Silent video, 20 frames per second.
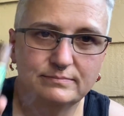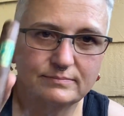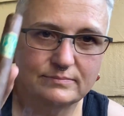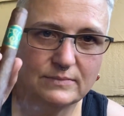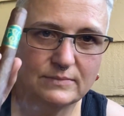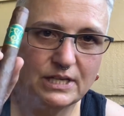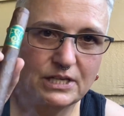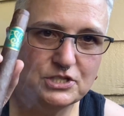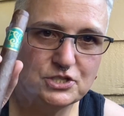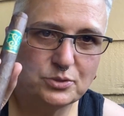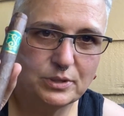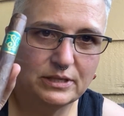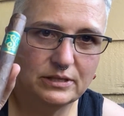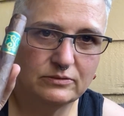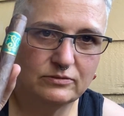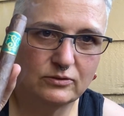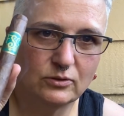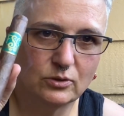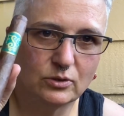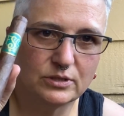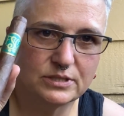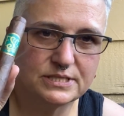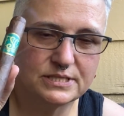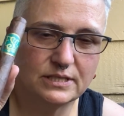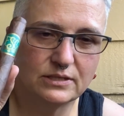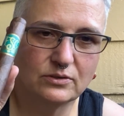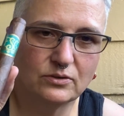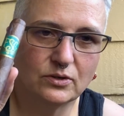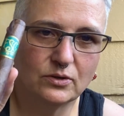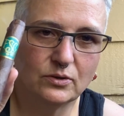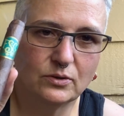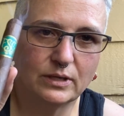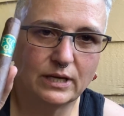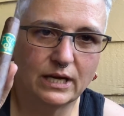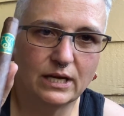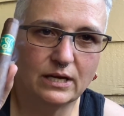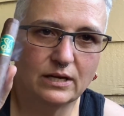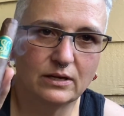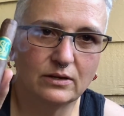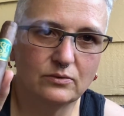Enjoying the Florida sun-grown.
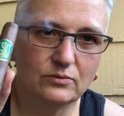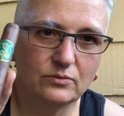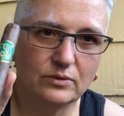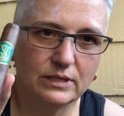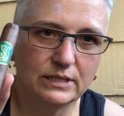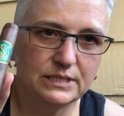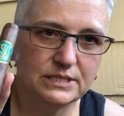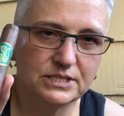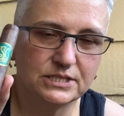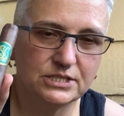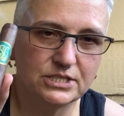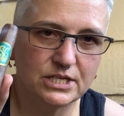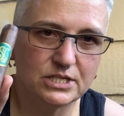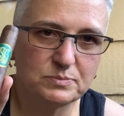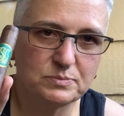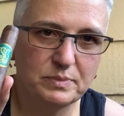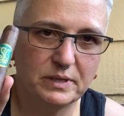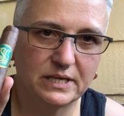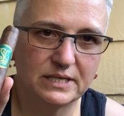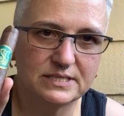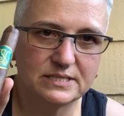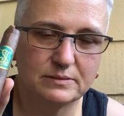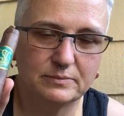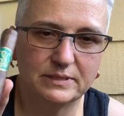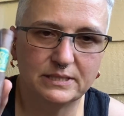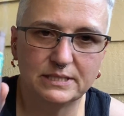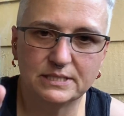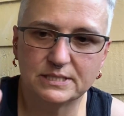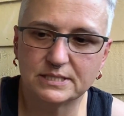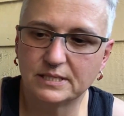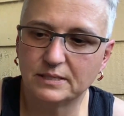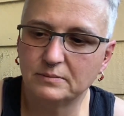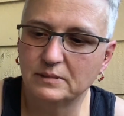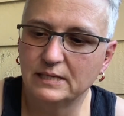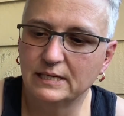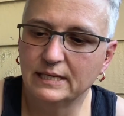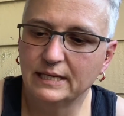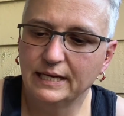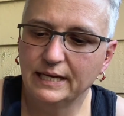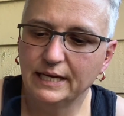I really suggest picking some of these up.
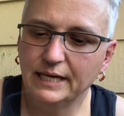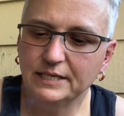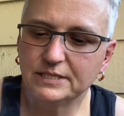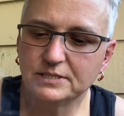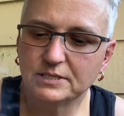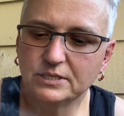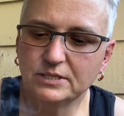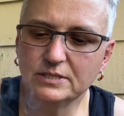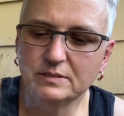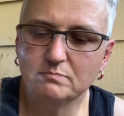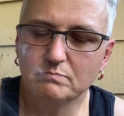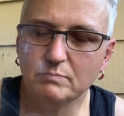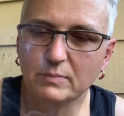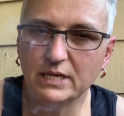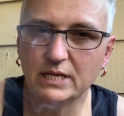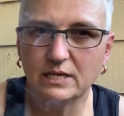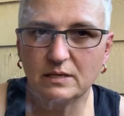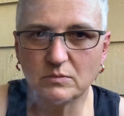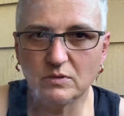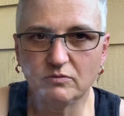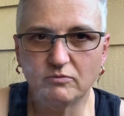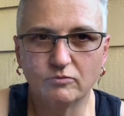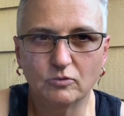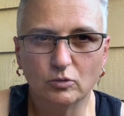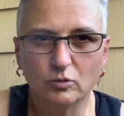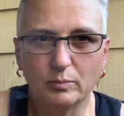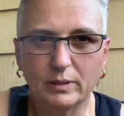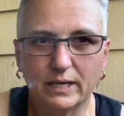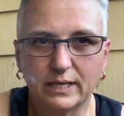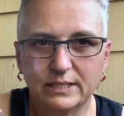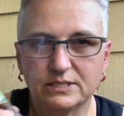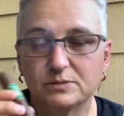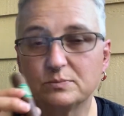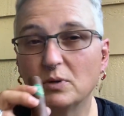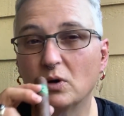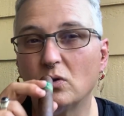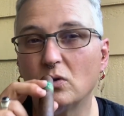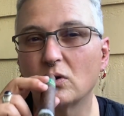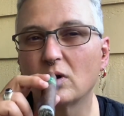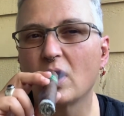It's a good medium to full-bodied
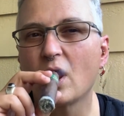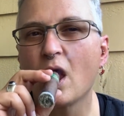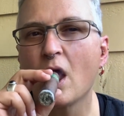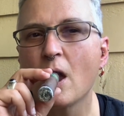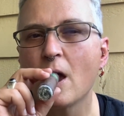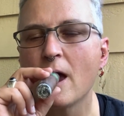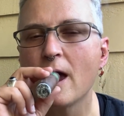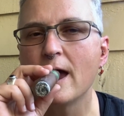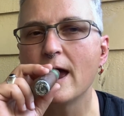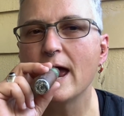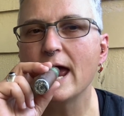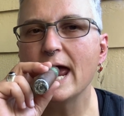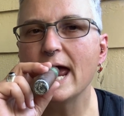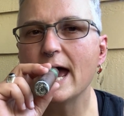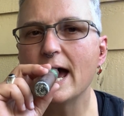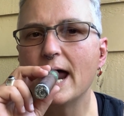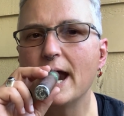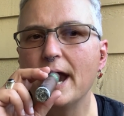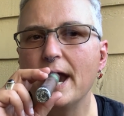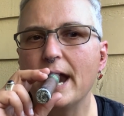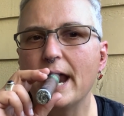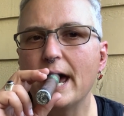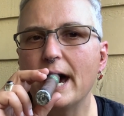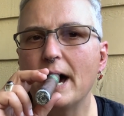smoke. And